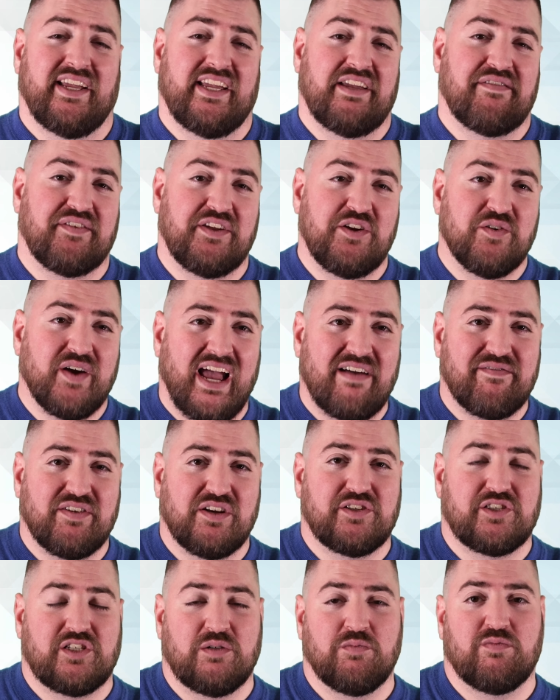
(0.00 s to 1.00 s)
If you have an
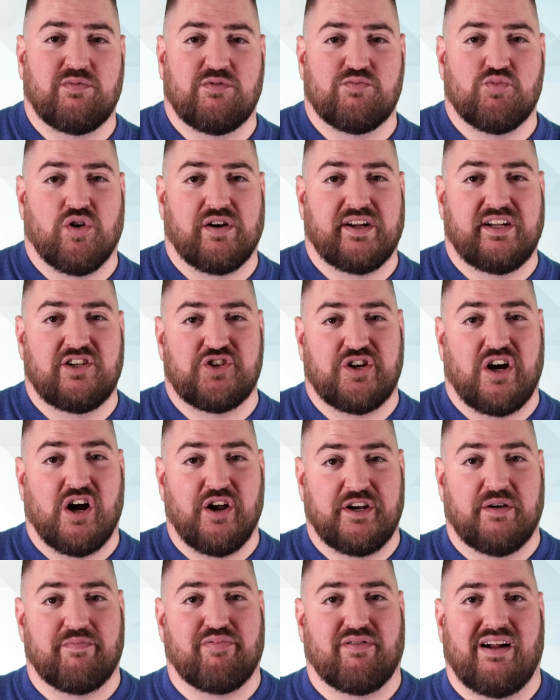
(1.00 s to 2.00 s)
assumable mortgage
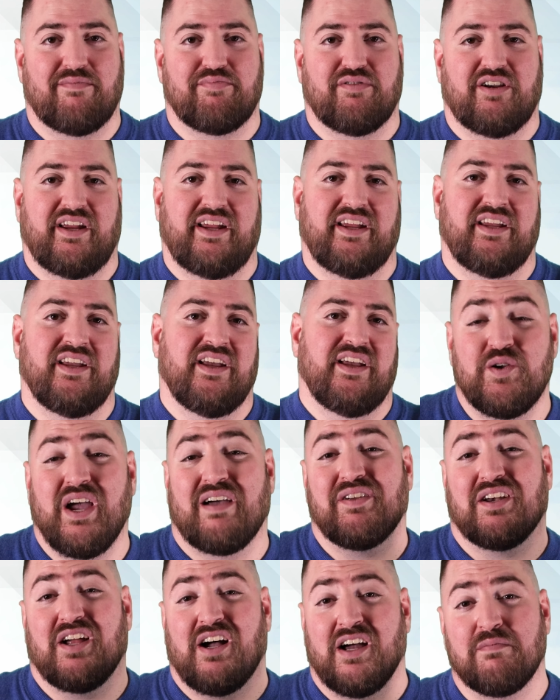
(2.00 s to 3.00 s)
on your property, you
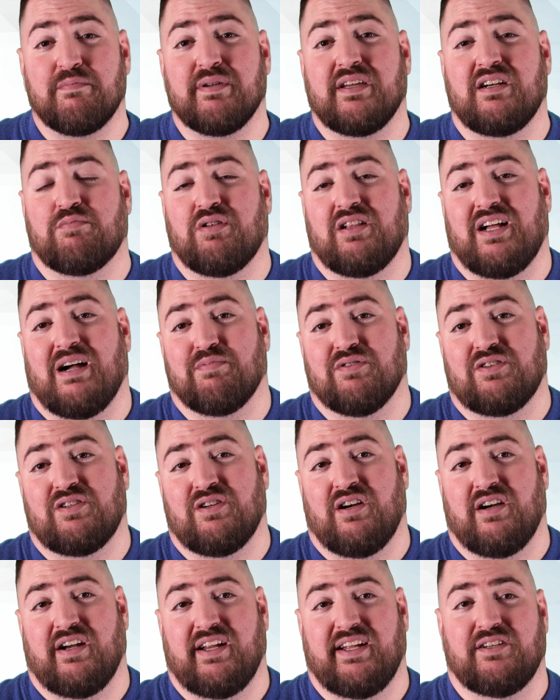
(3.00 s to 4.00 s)
have an unbeatable
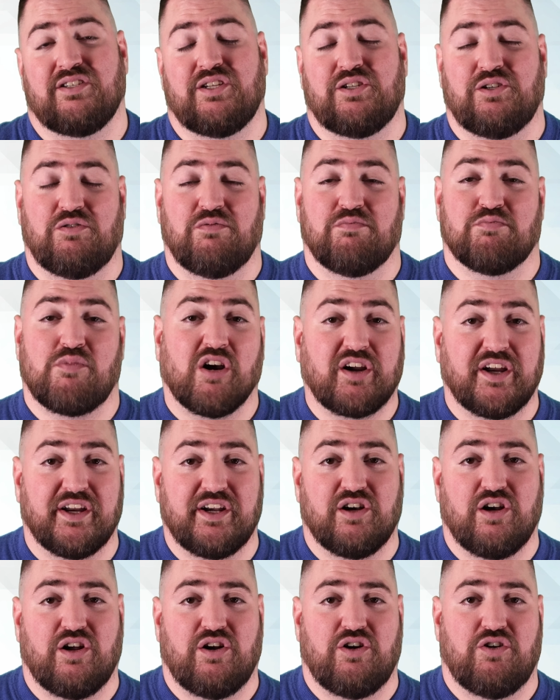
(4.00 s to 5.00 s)
opportunity to market
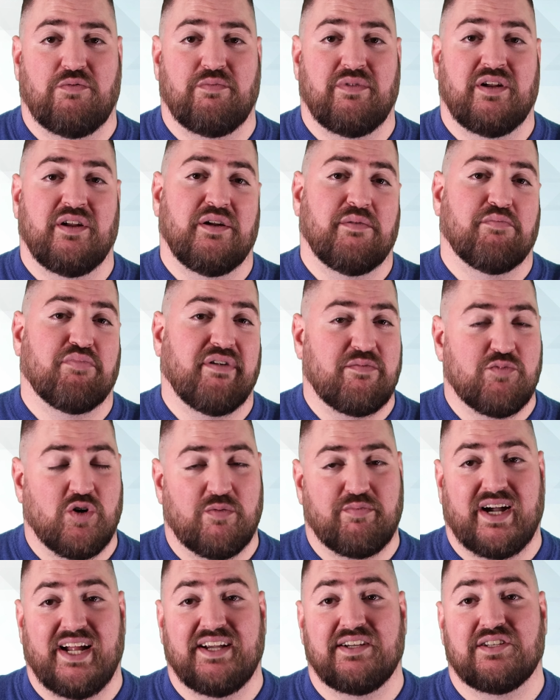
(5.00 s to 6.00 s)
your home, bring
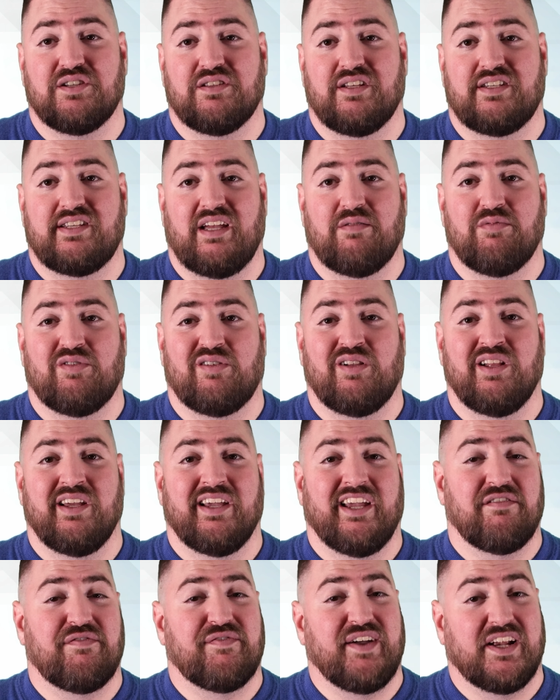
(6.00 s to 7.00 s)
more buyers to the table,
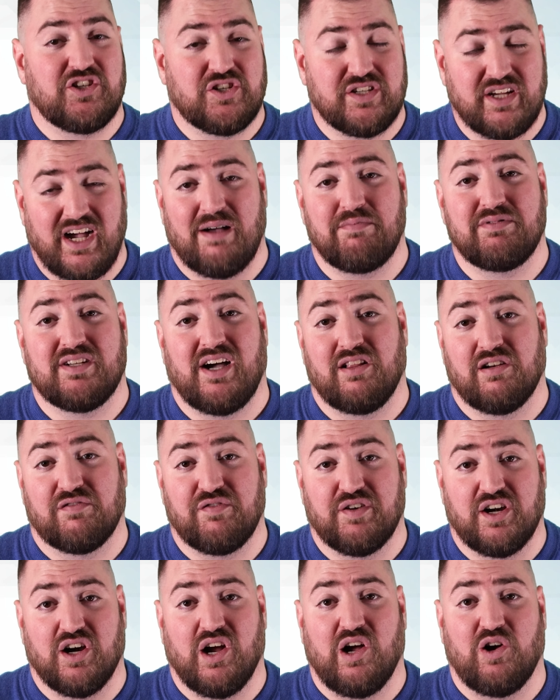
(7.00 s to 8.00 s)
and fetch top dollar
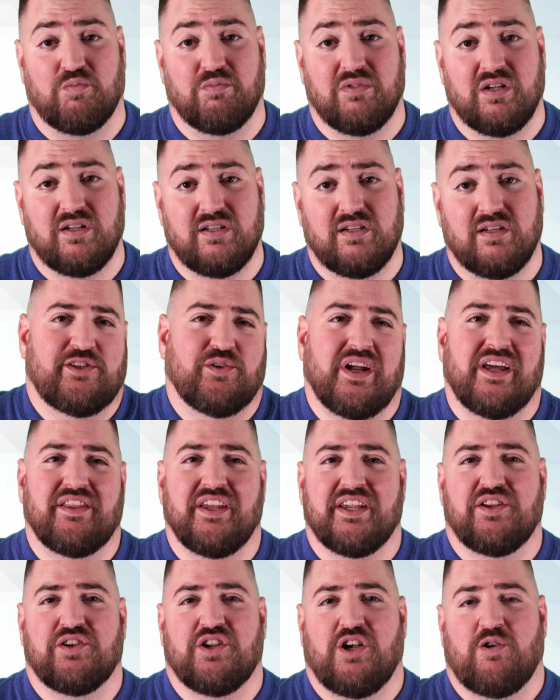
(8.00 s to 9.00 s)
for your home. So now
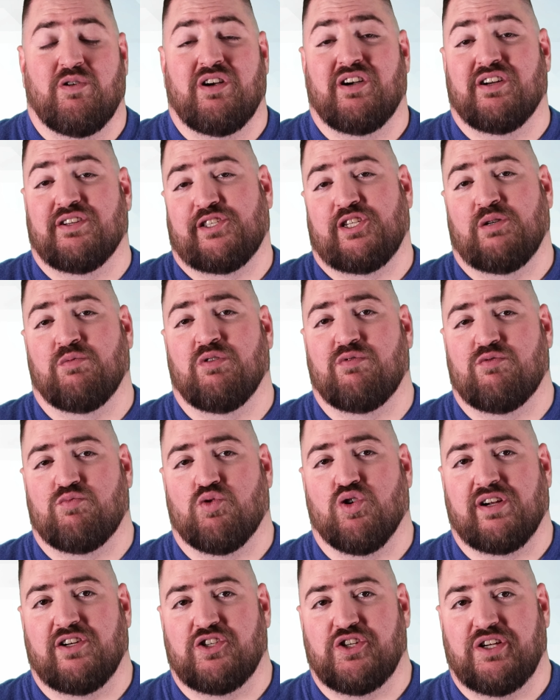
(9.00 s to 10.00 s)
that you know what an assumable
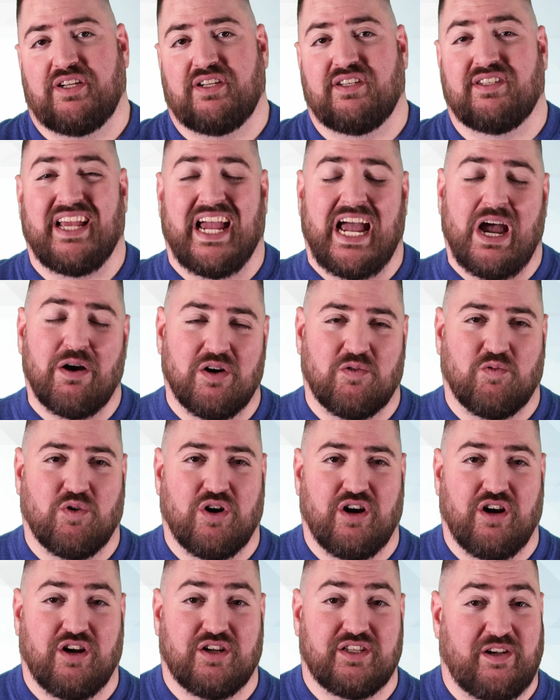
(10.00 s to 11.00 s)
mortgage is, how it
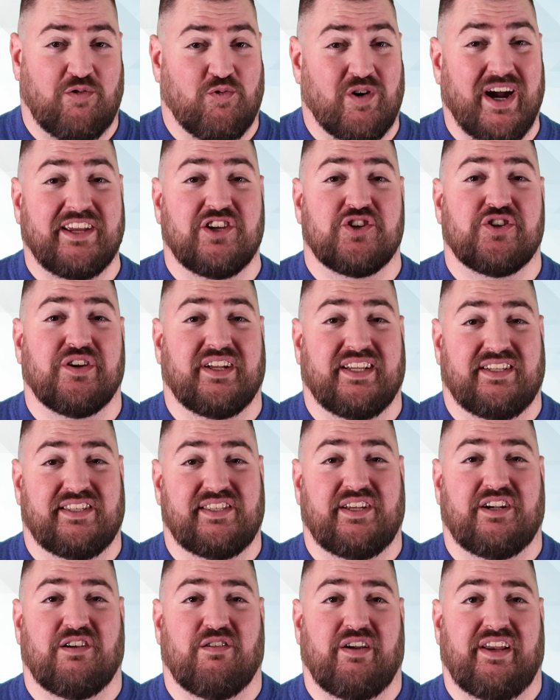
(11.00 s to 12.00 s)
works, and why you should
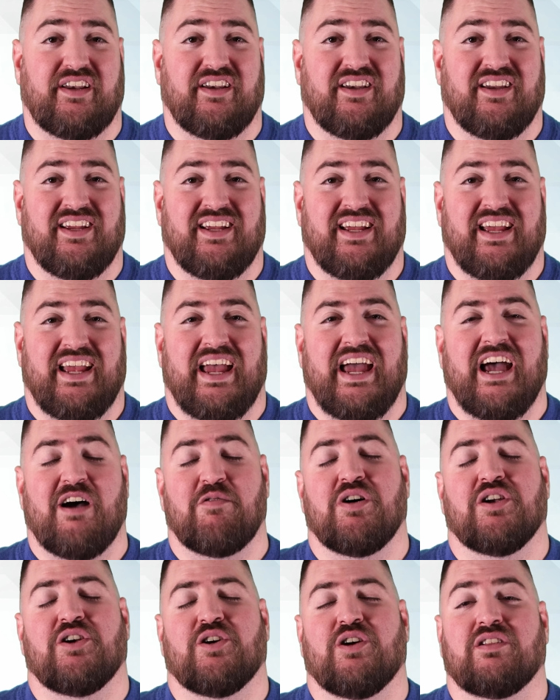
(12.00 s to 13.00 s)
consider it,
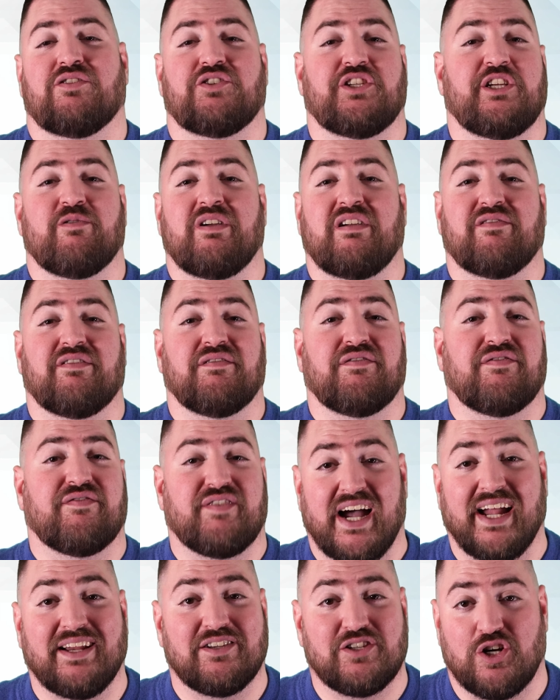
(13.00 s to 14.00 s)
how on earth do you even
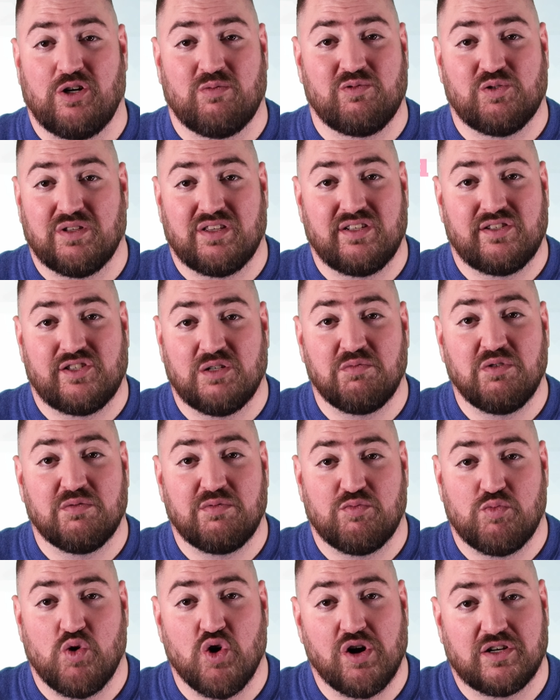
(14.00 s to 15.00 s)
find homes with
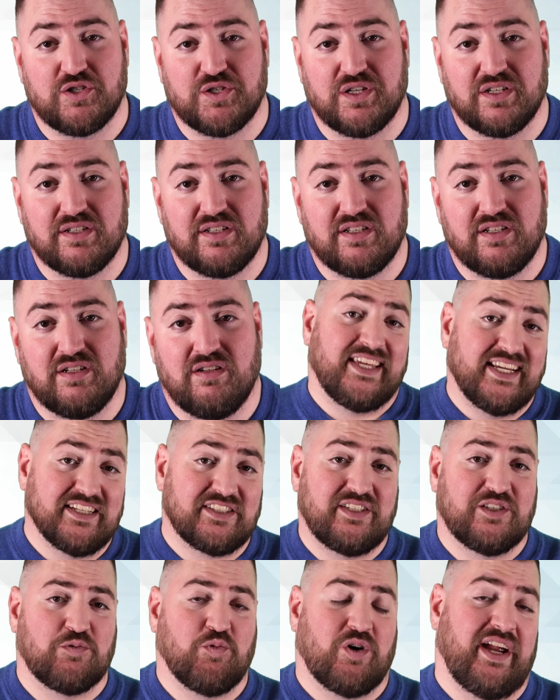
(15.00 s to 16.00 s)
assumable mortgages?
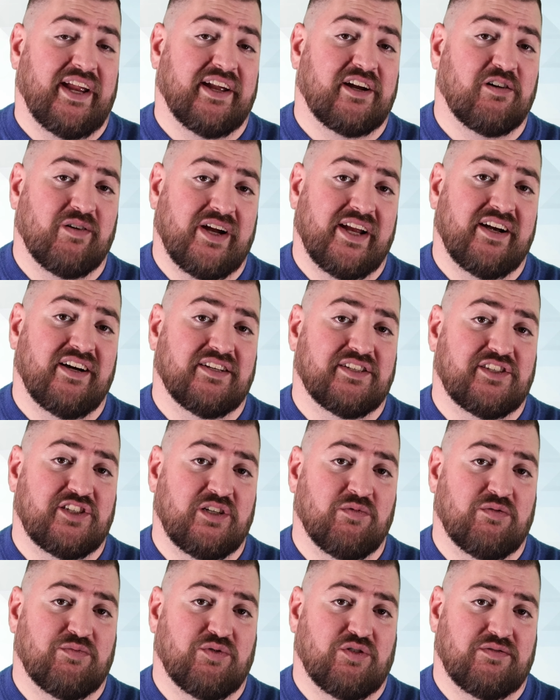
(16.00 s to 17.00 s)
This is why I created
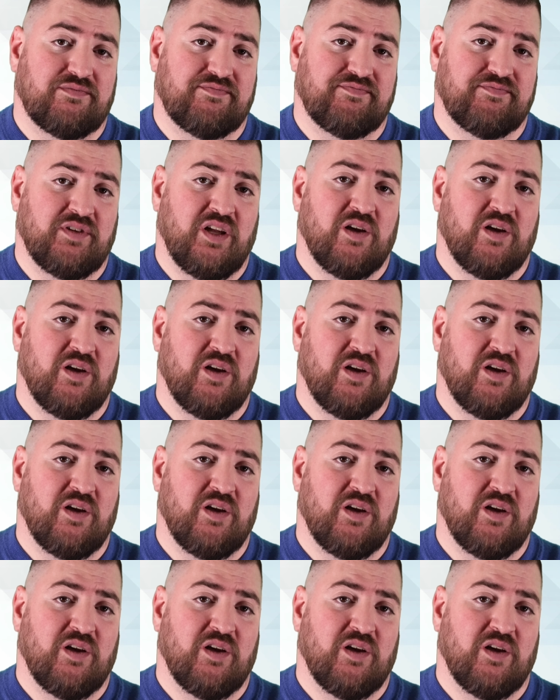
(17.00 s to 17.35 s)
Assumable.